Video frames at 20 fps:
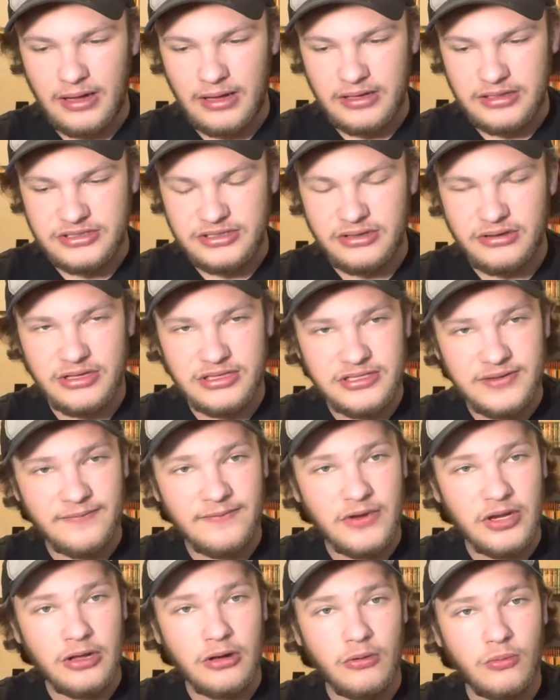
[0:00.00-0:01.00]
So this
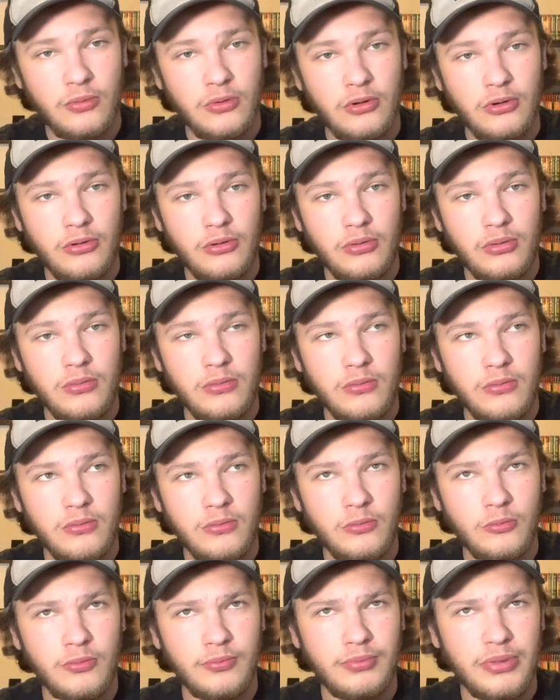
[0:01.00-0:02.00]
video will
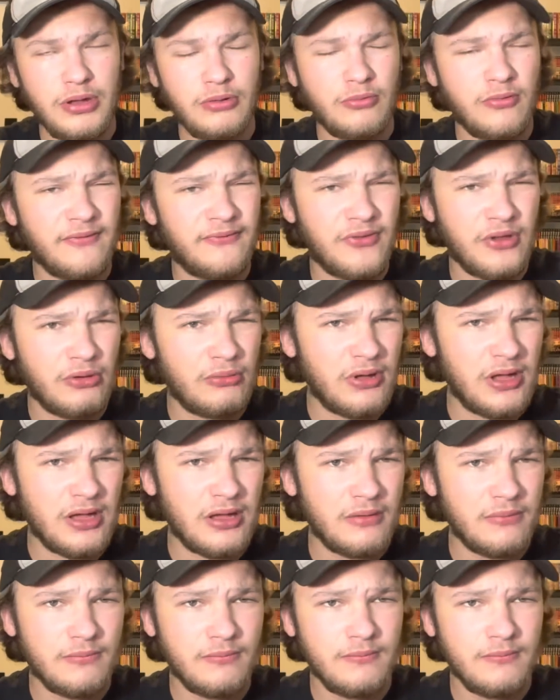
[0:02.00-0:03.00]
be reviewing